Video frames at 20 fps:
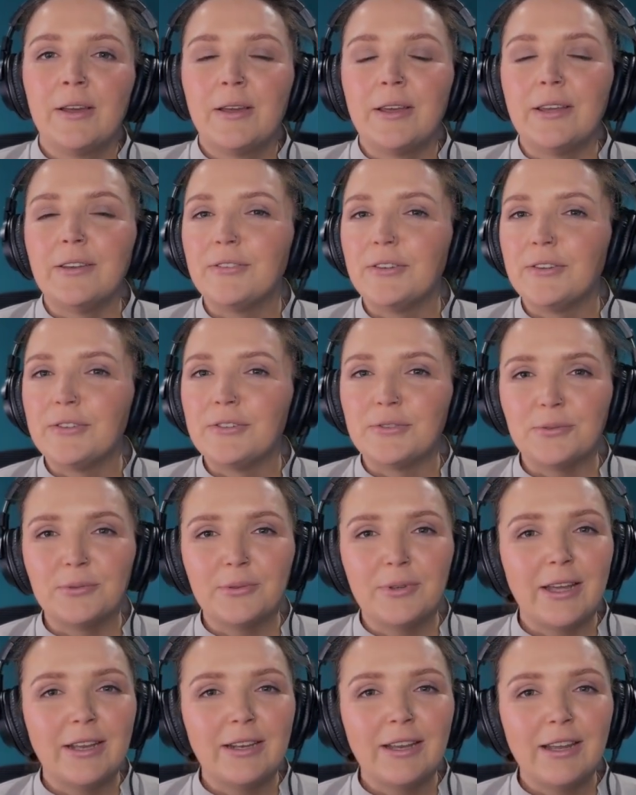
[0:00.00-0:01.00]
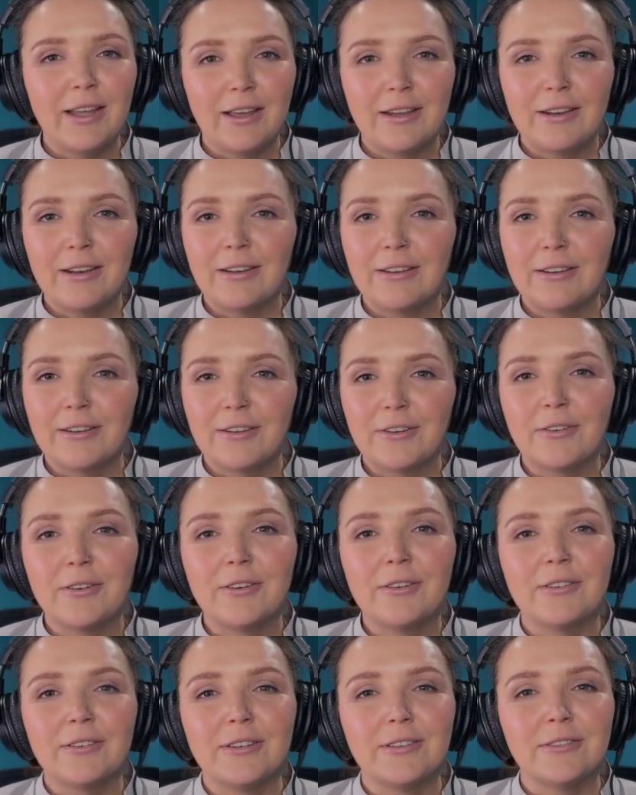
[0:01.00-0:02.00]
If you do any editing at
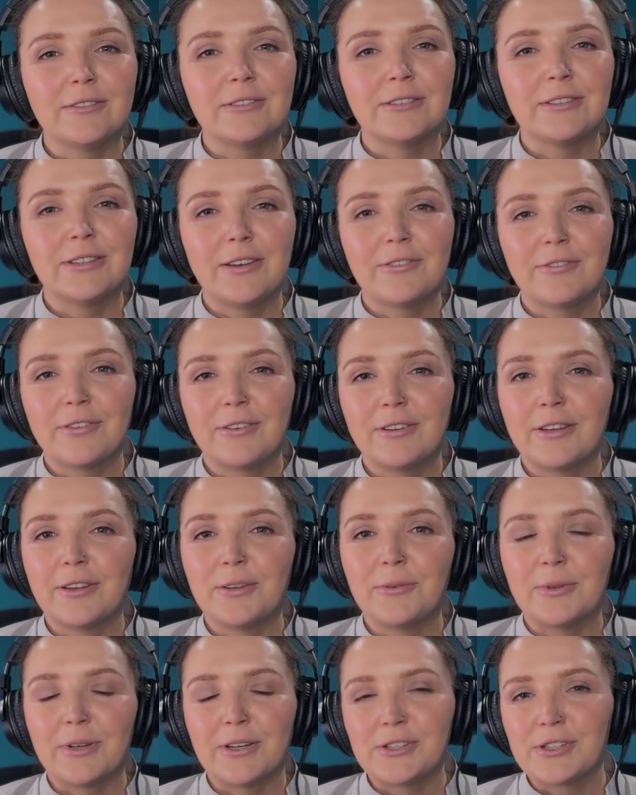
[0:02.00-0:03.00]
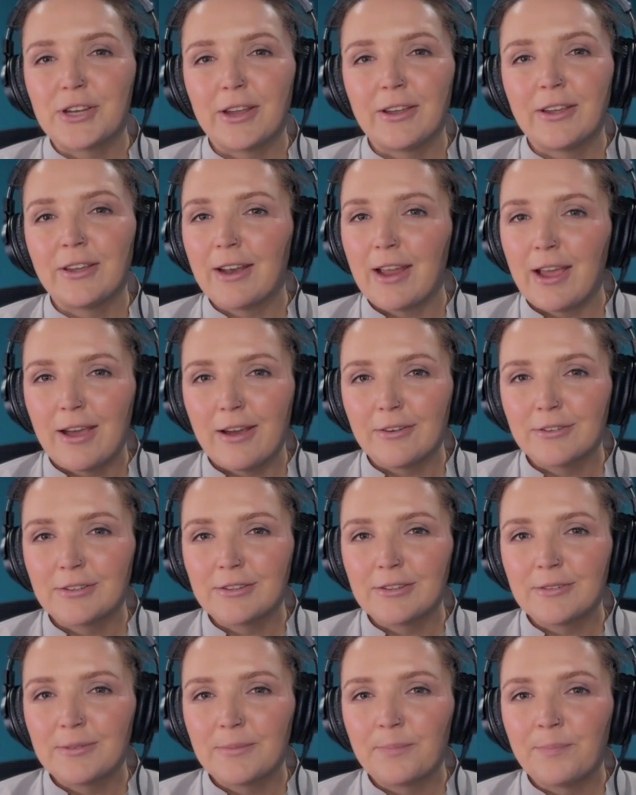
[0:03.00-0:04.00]
all, you'll definitely want to check it
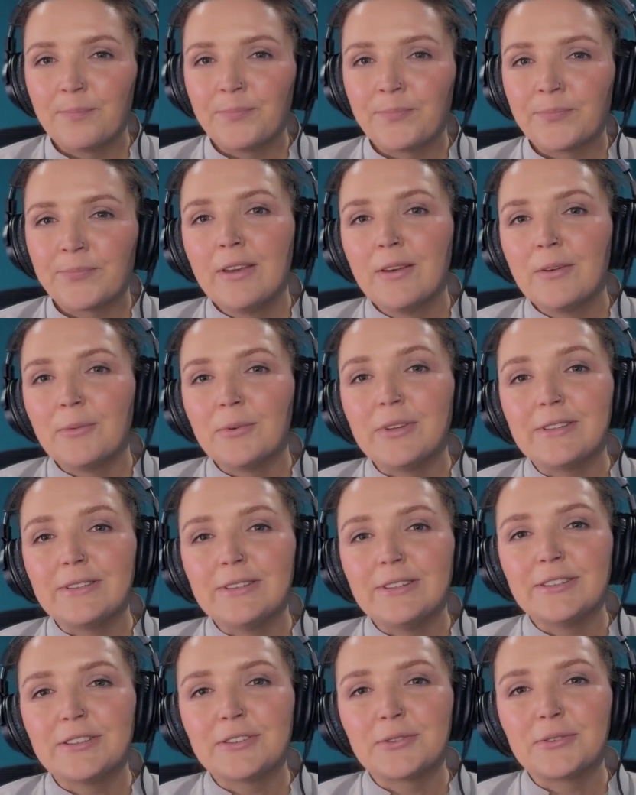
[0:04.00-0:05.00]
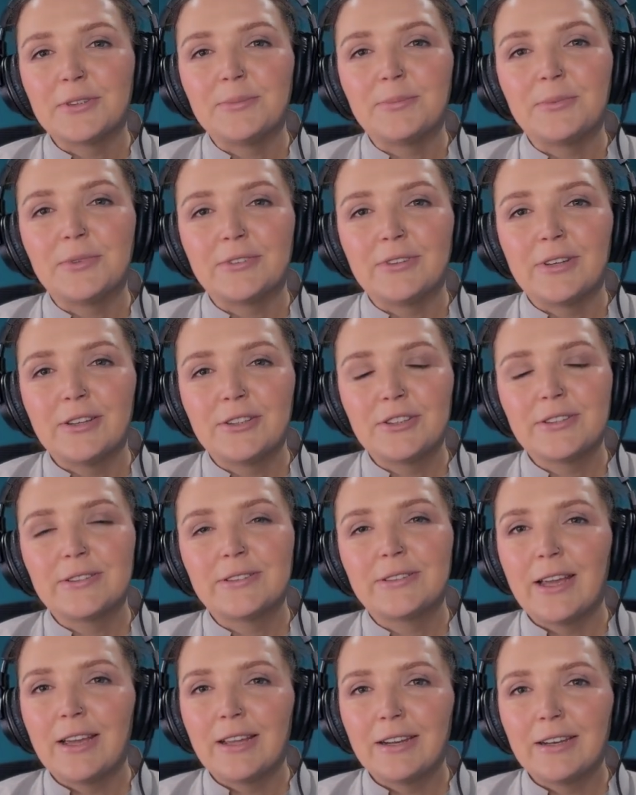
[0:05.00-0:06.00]
out. With Descript, you're not
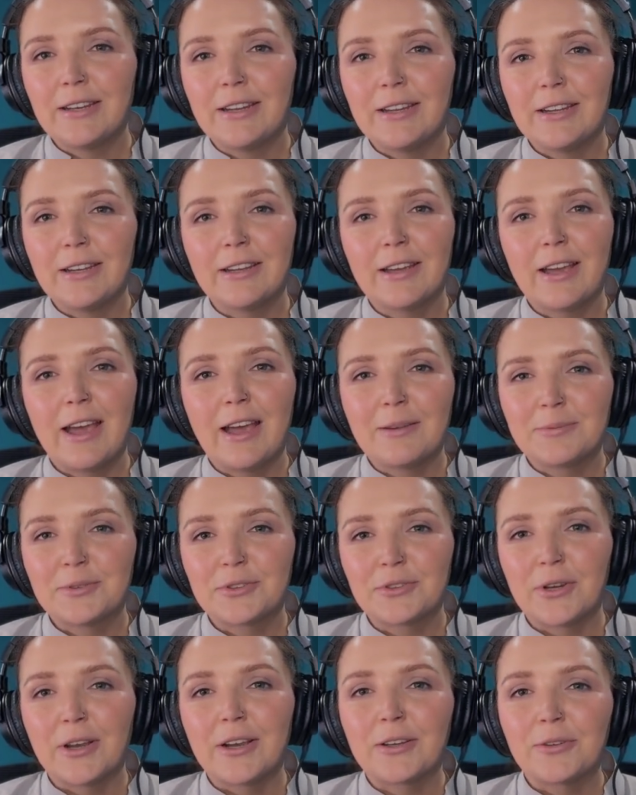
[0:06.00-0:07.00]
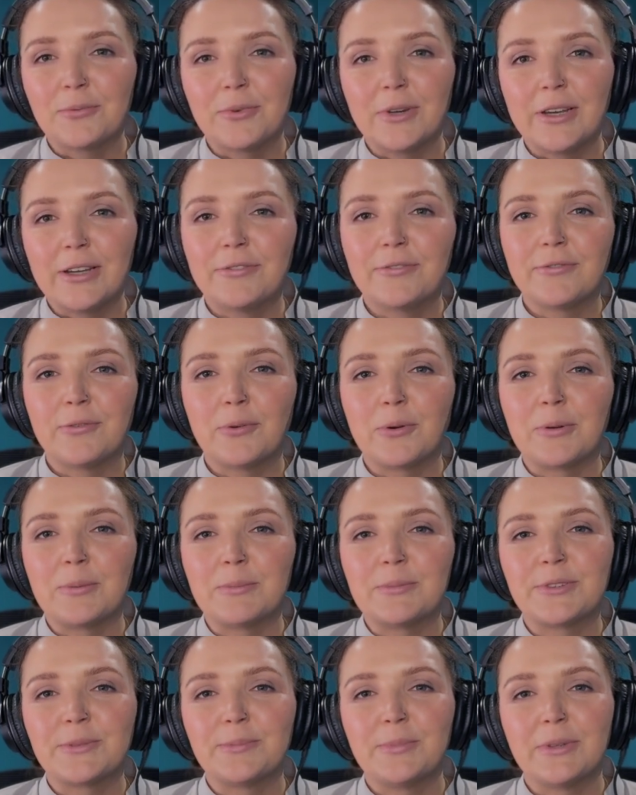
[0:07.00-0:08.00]
just editing abstract
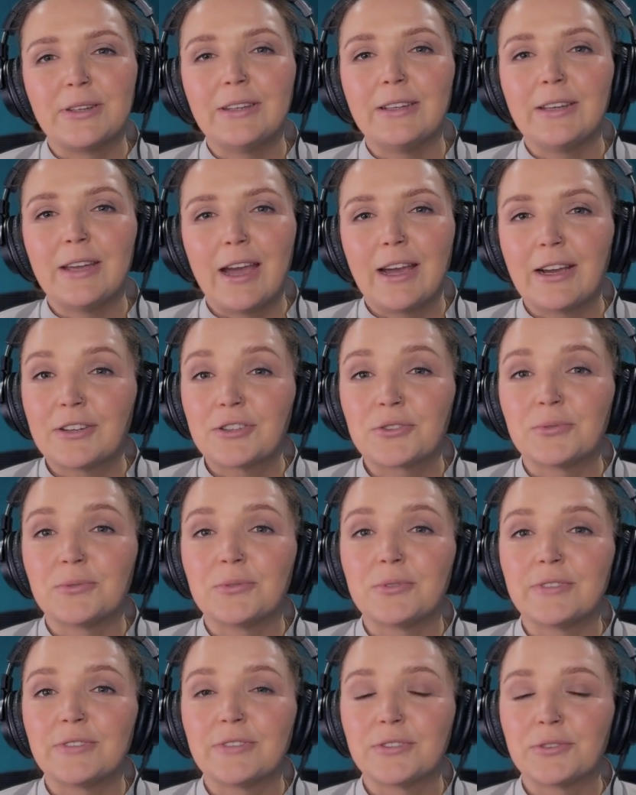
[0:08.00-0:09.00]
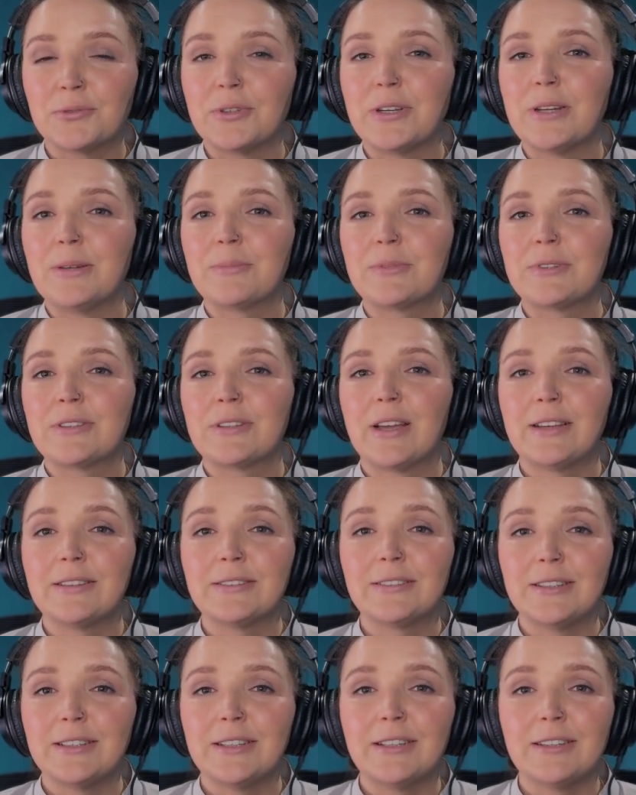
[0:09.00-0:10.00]
waveforms, but the actual script,
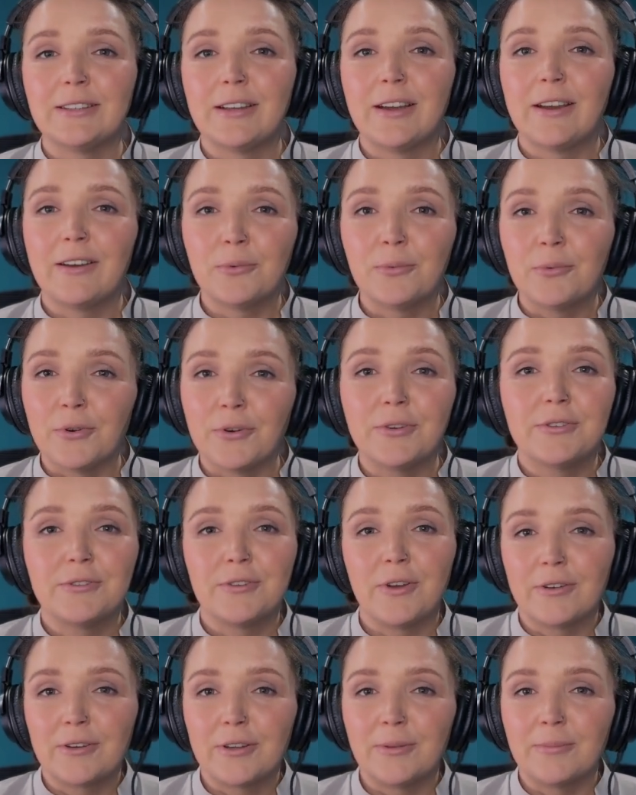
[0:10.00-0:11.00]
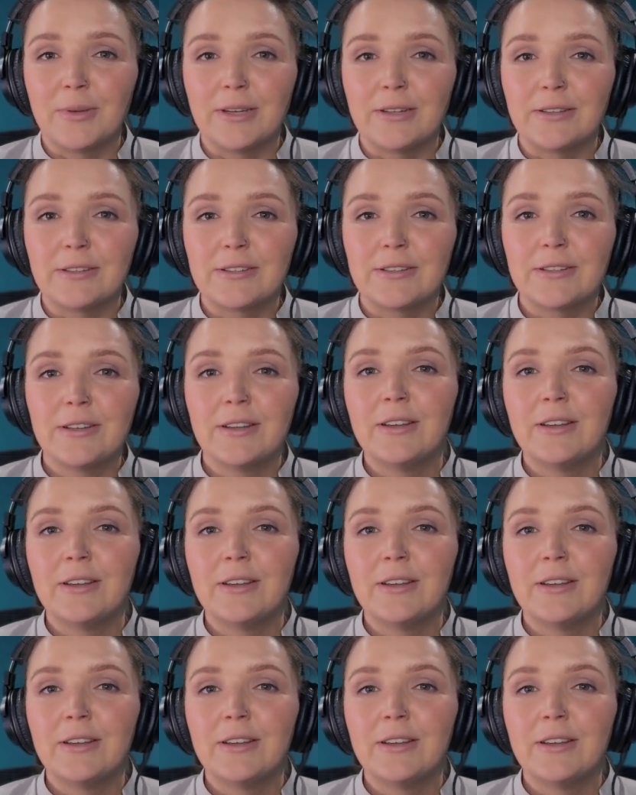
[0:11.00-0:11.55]
as in a Word document.